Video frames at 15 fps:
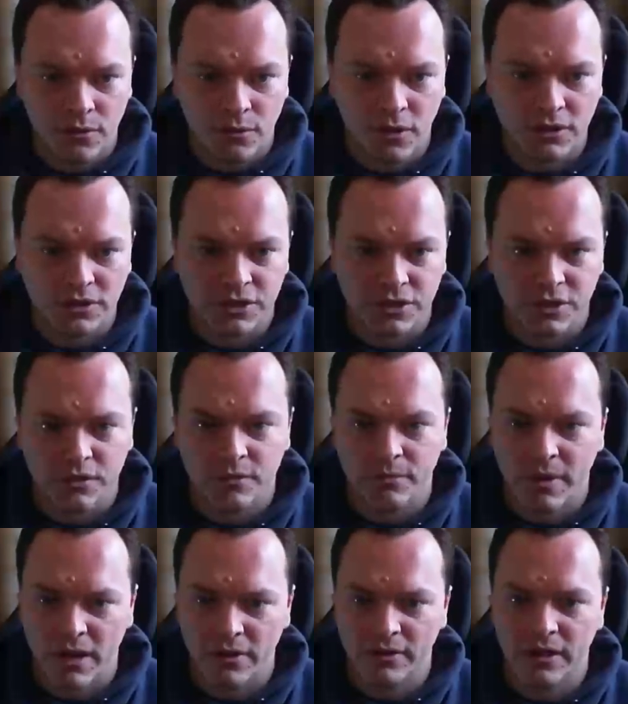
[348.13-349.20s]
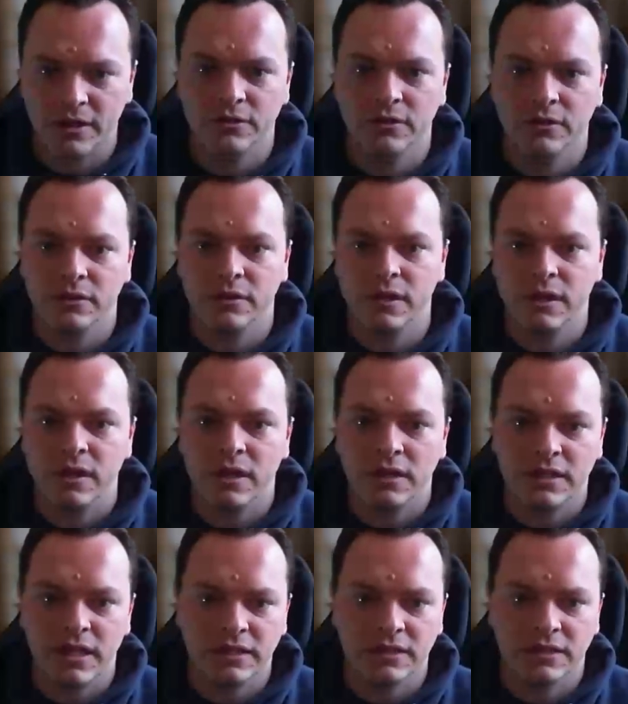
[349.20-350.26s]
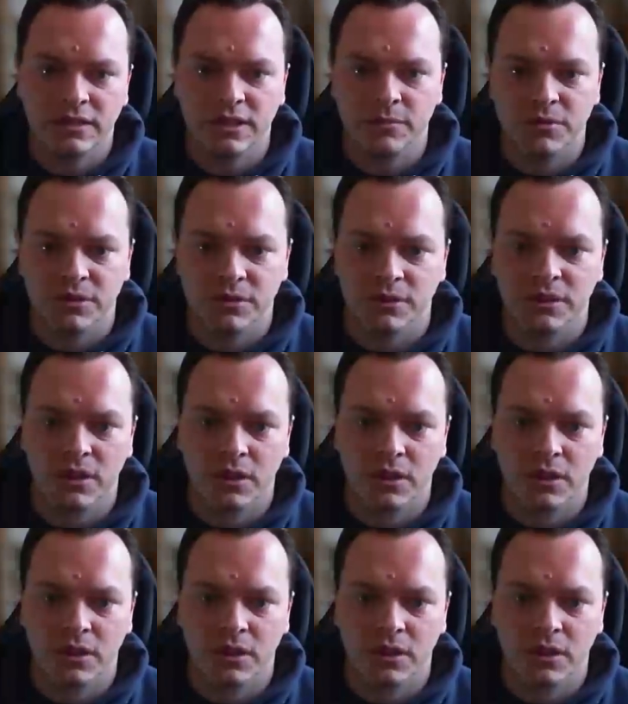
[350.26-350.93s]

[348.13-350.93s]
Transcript: watch, parallel, data tips,